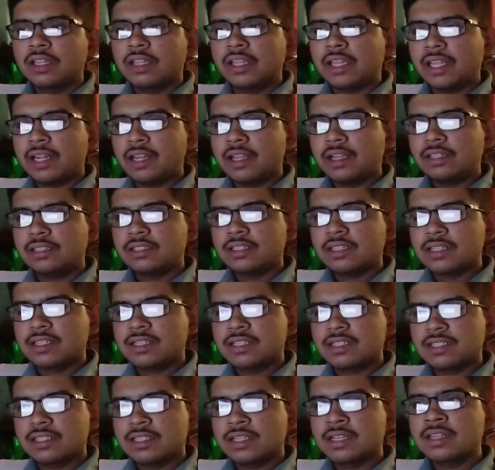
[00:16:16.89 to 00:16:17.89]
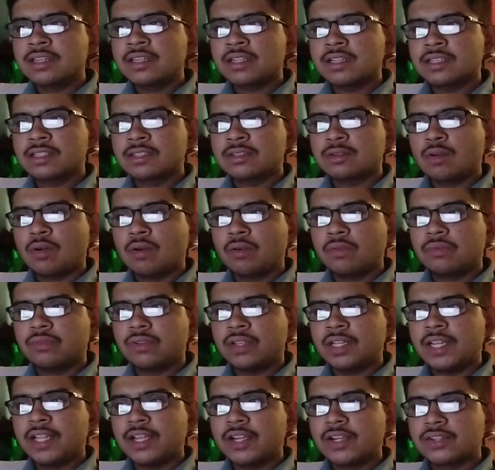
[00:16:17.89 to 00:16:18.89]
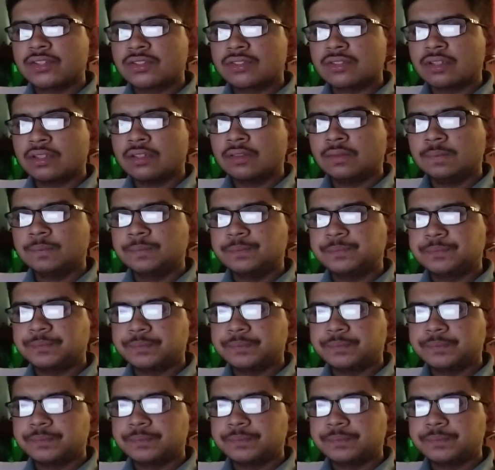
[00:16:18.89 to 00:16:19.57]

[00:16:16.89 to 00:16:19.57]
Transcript: characteristic of election.